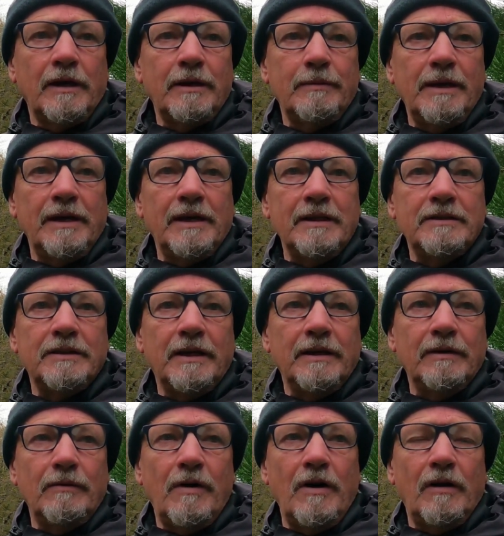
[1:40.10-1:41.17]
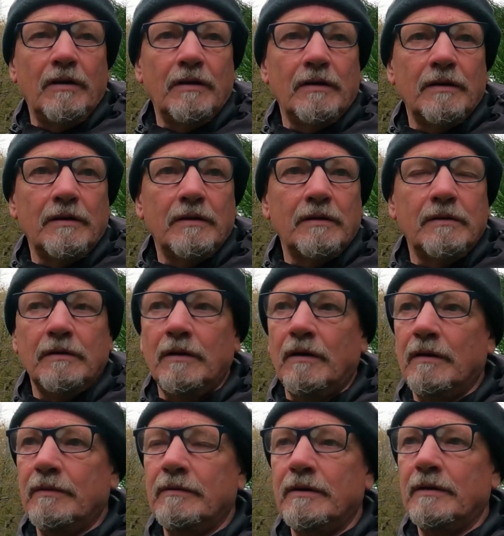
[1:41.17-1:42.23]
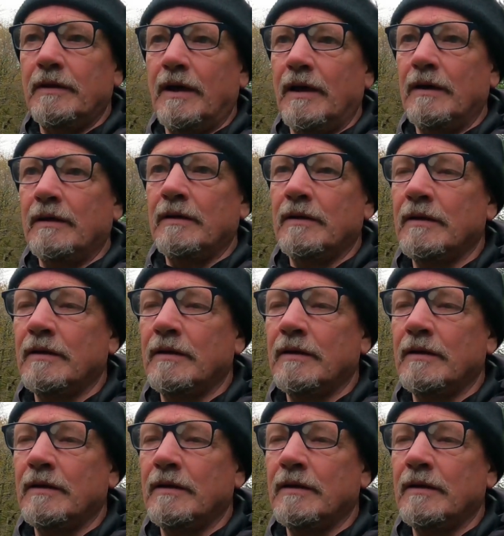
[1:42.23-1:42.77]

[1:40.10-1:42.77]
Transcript: Are you making tea or what? No, I like that.